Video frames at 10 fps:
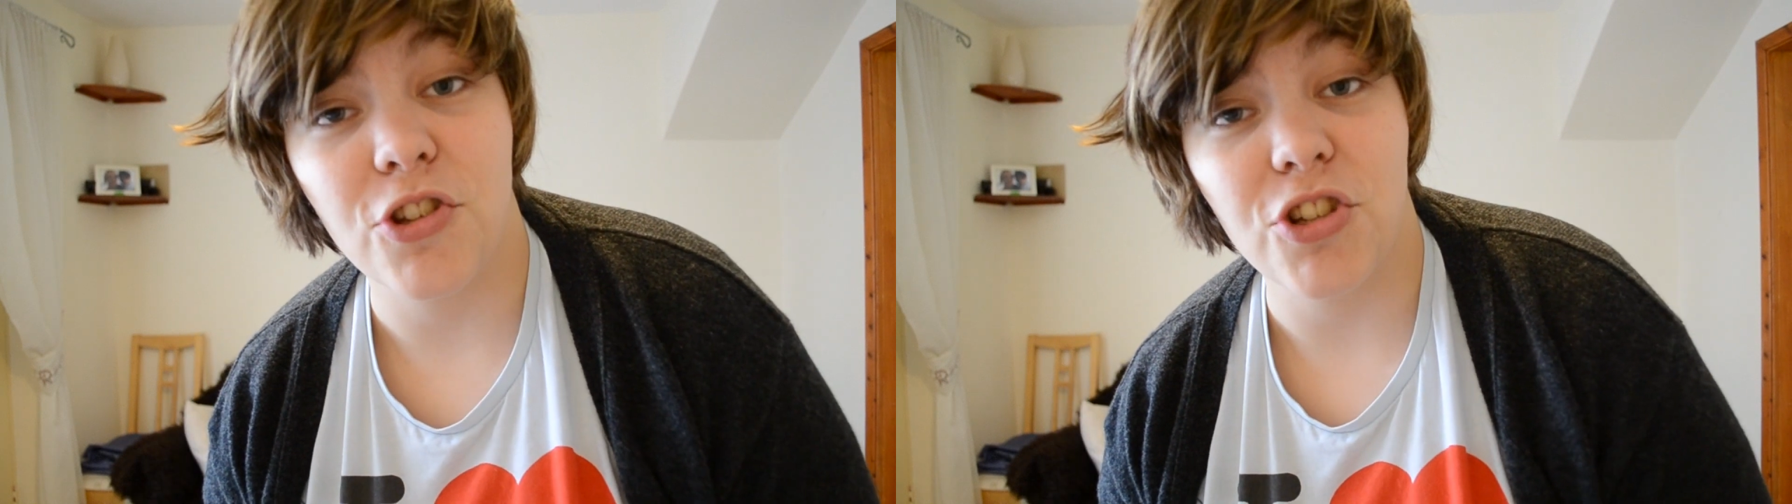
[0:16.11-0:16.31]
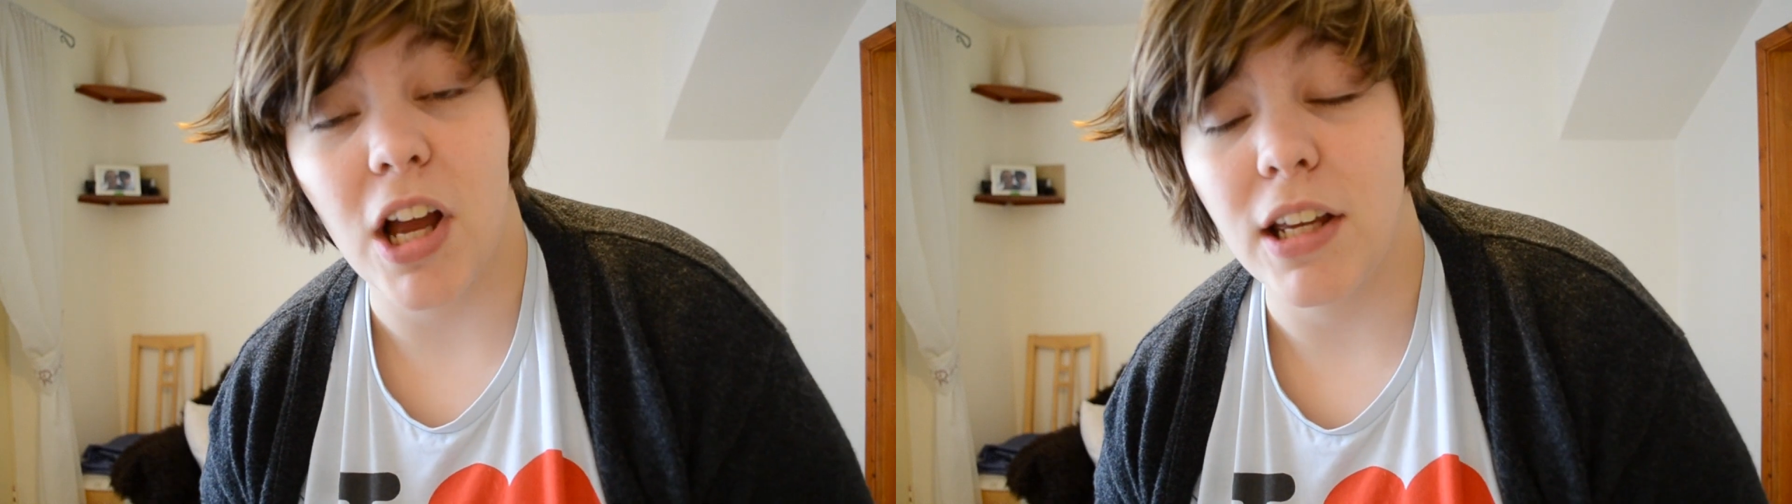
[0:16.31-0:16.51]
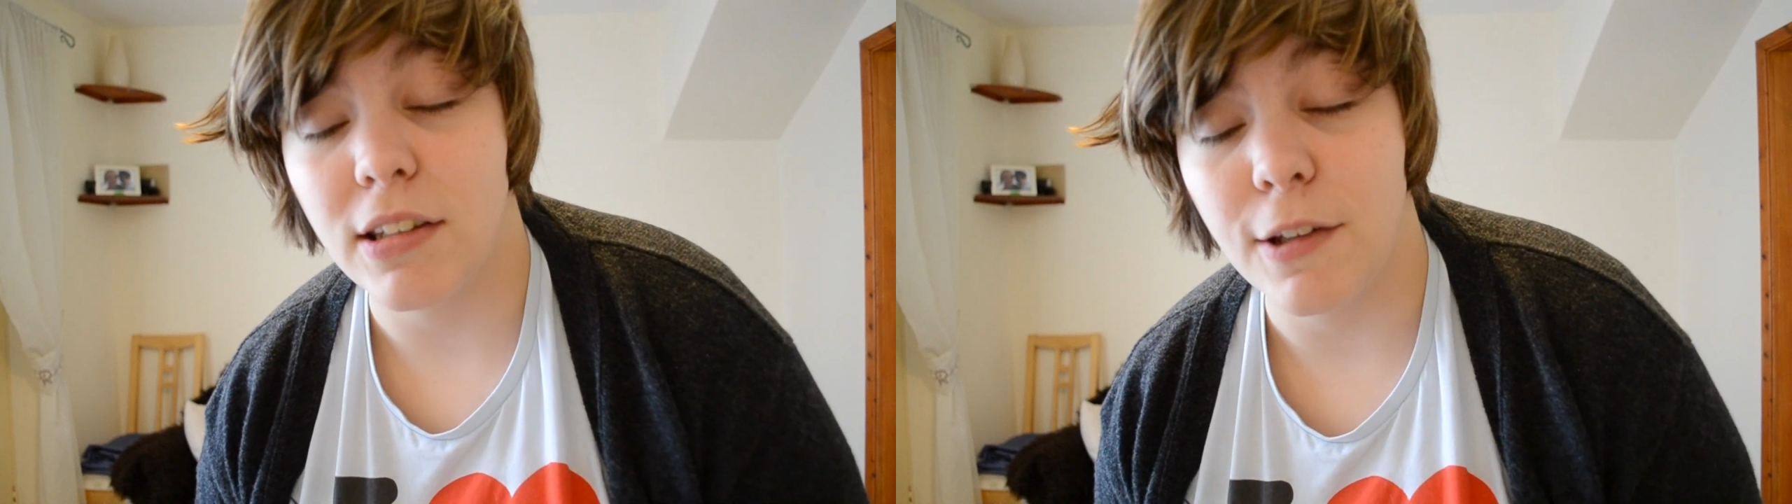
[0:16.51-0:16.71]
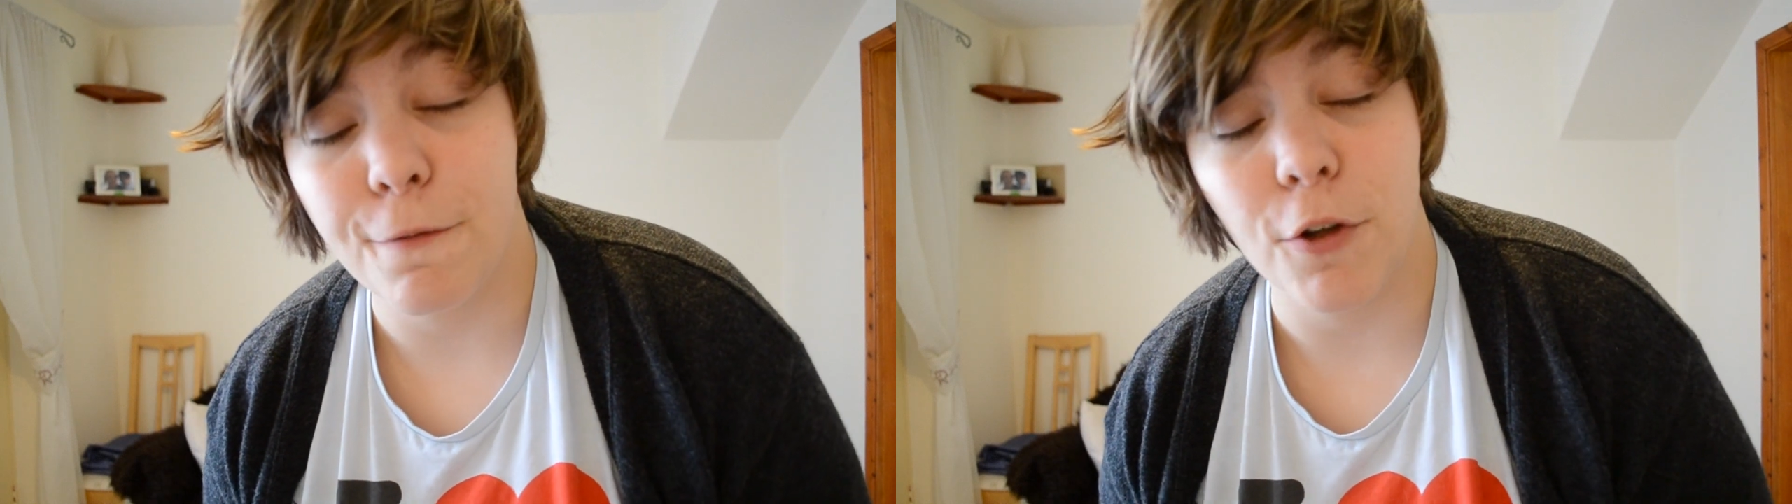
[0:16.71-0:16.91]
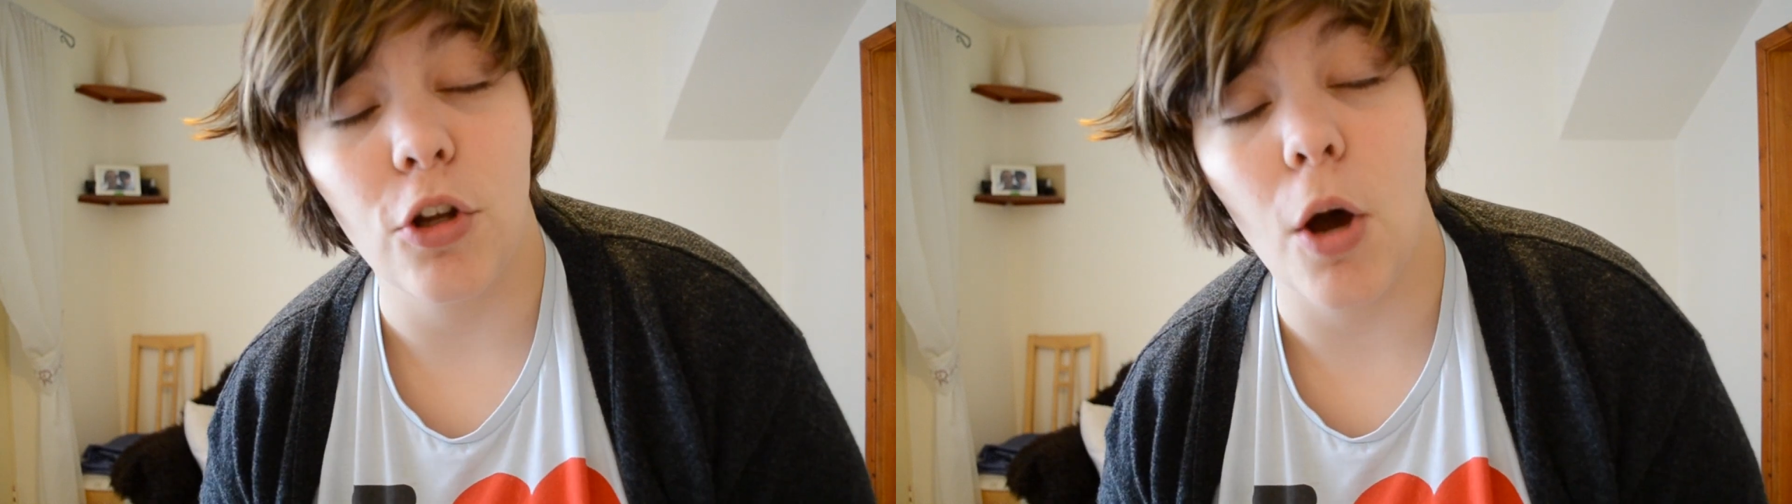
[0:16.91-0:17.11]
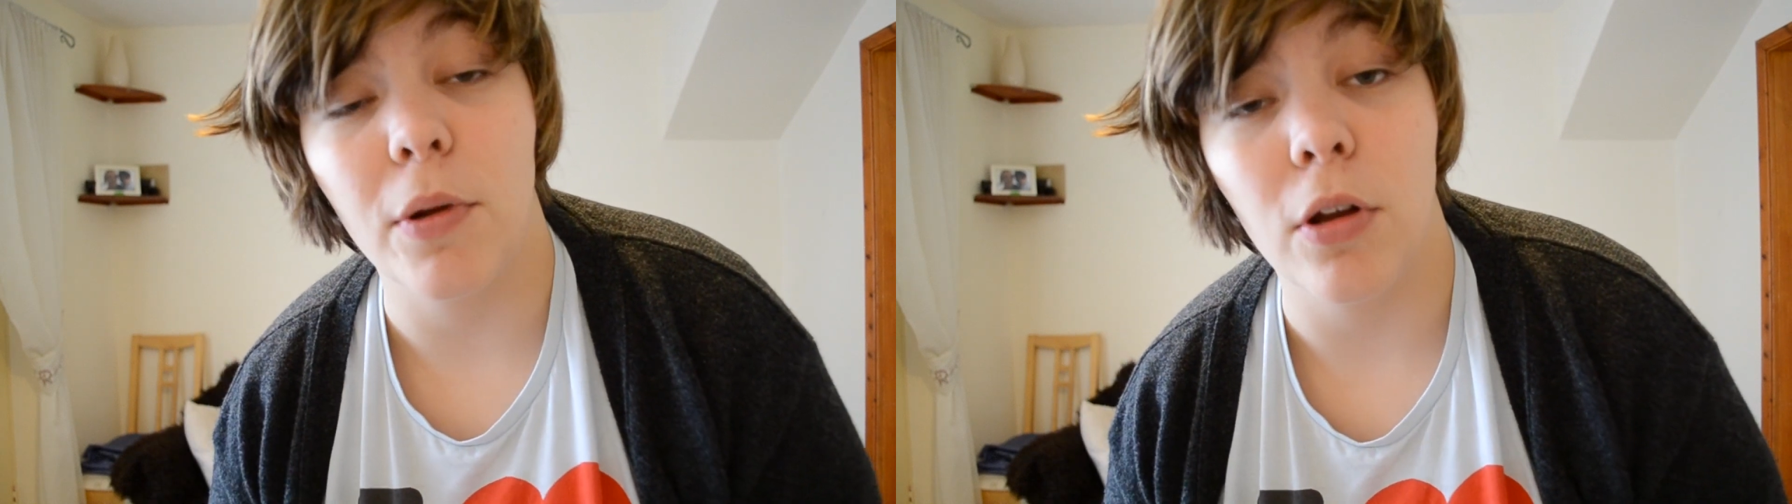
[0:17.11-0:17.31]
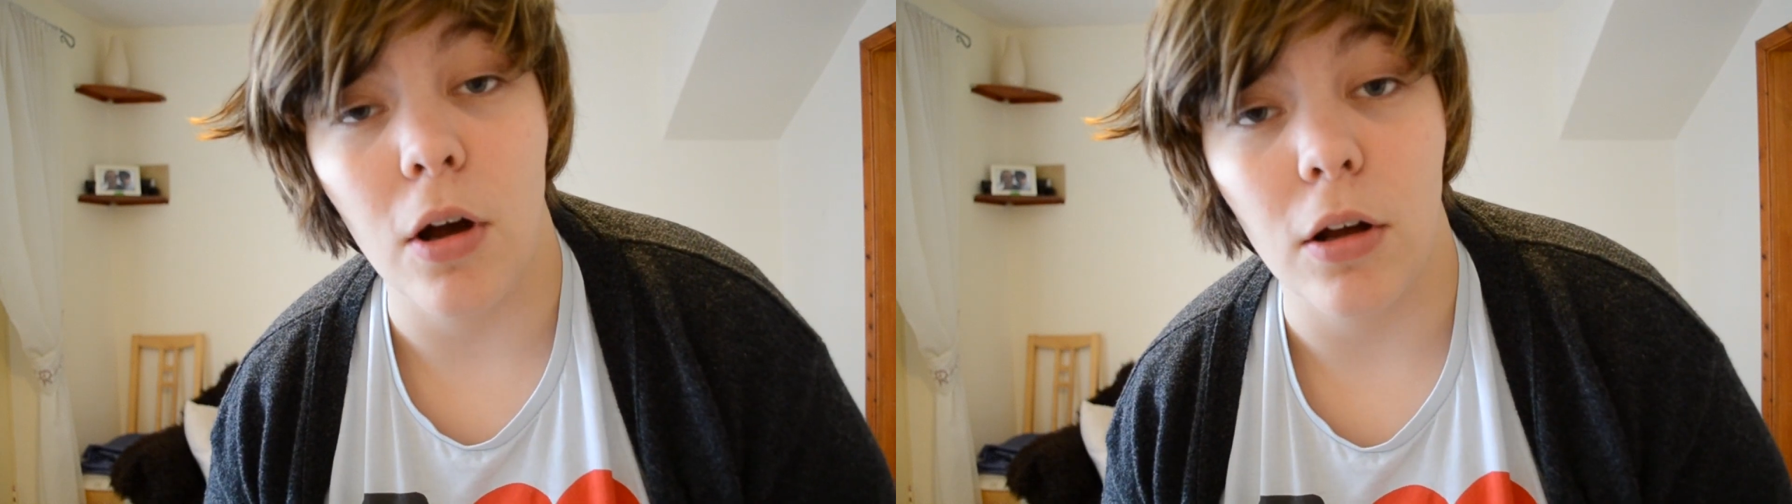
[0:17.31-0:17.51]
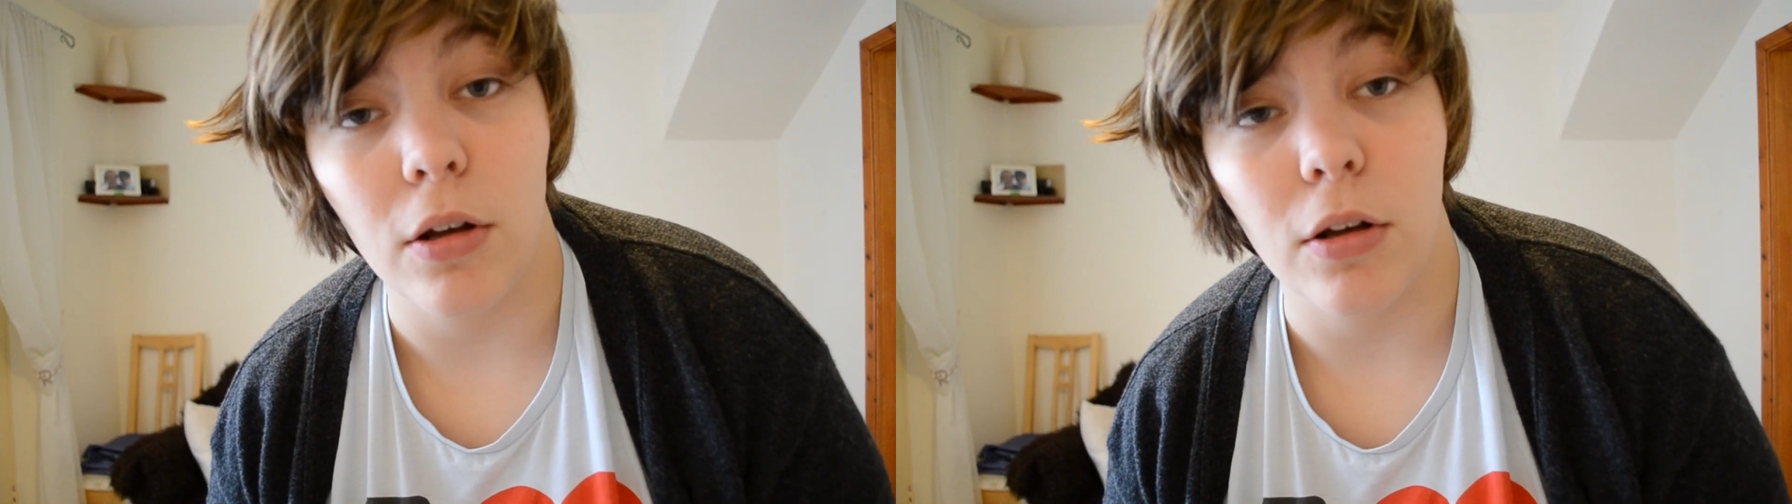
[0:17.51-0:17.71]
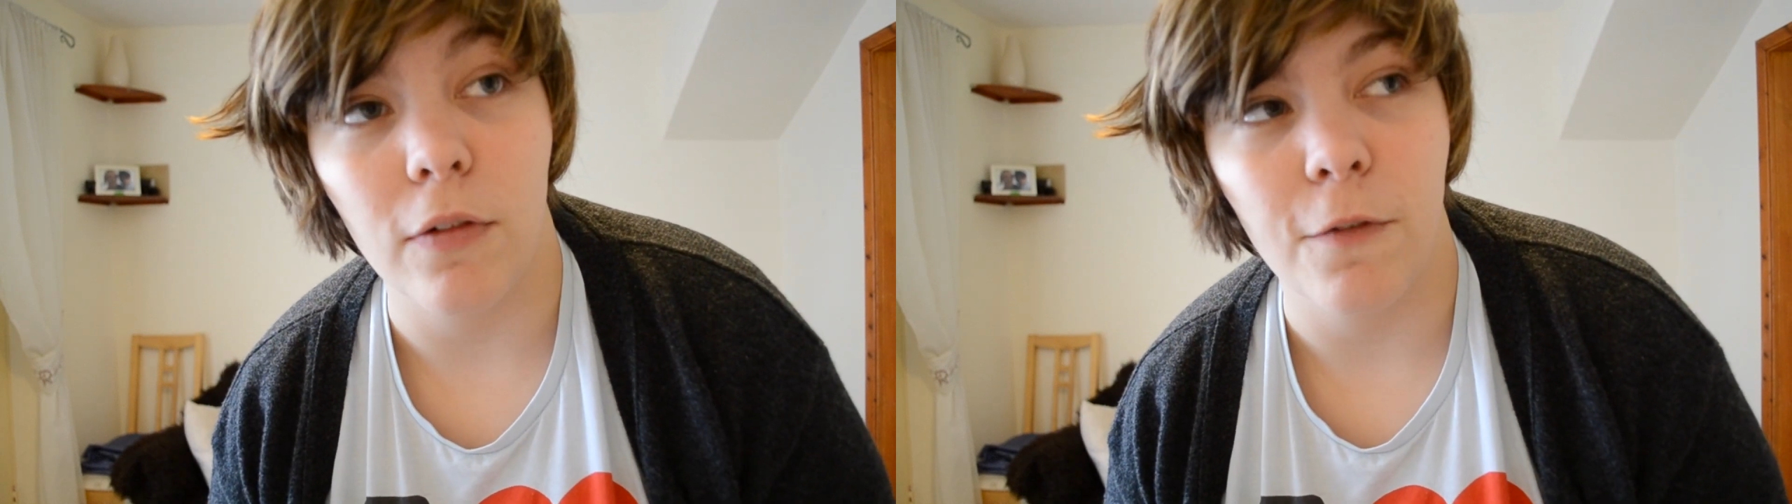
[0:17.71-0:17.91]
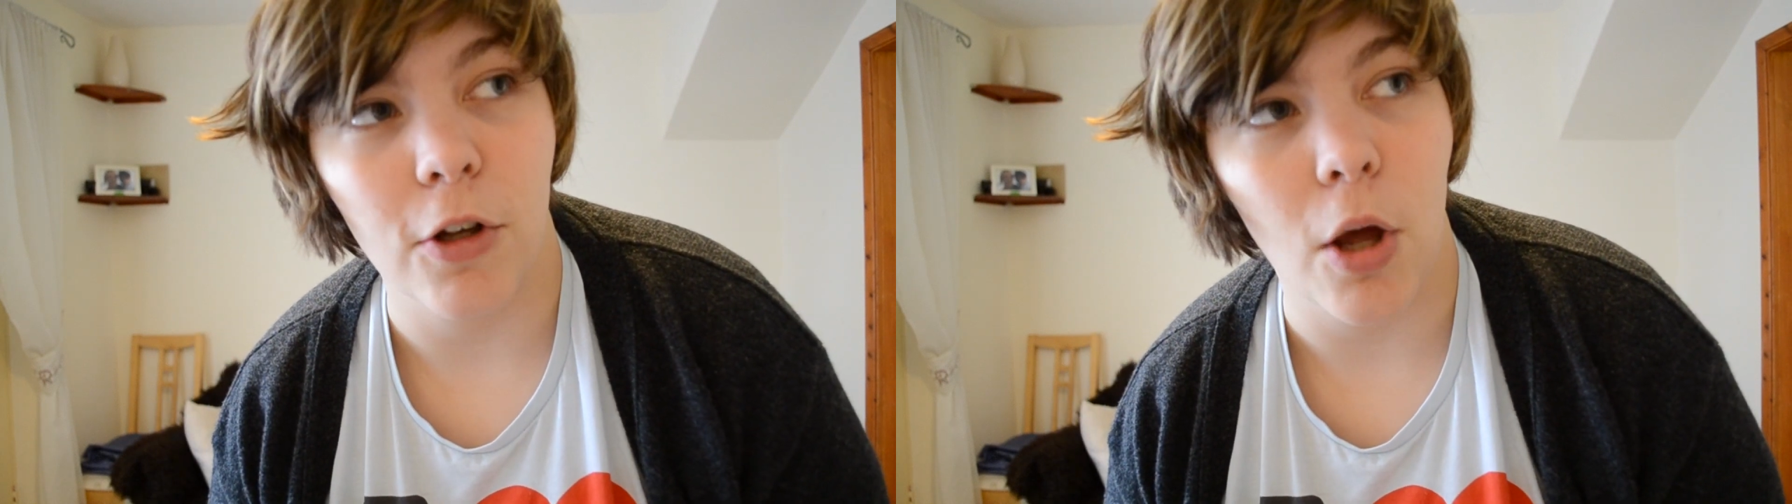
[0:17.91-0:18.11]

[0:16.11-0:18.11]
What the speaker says: giant phenomenon.